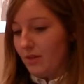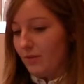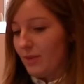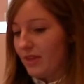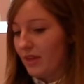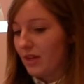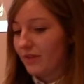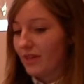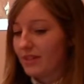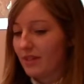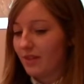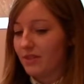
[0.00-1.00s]
We think of
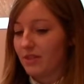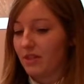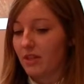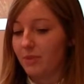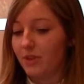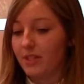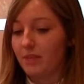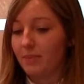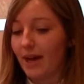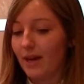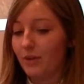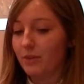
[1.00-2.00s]
ourselves as a
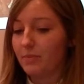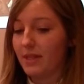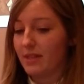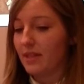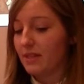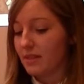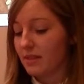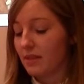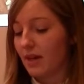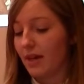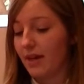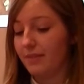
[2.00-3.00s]
community-powered business.
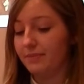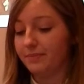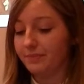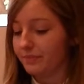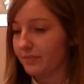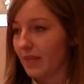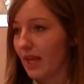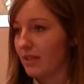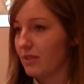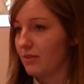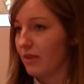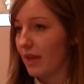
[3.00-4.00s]

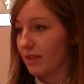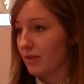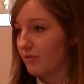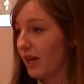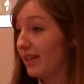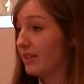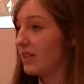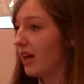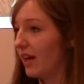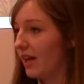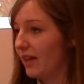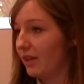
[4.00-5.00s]
It's run
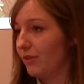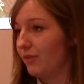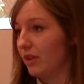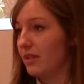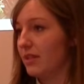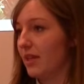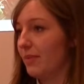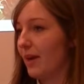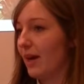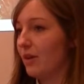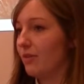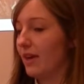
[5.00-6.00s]
entirely off volunteer
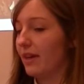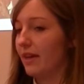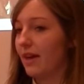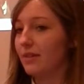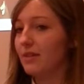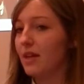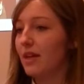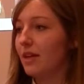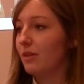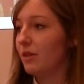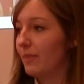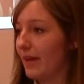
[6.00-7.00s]
power right now.
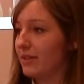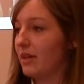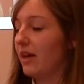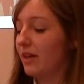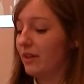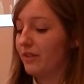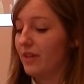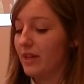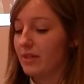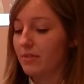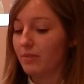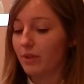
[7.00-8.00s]
We're about to hire our
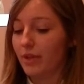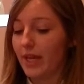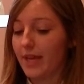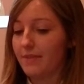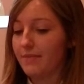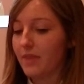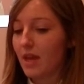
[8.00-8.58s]
first employee.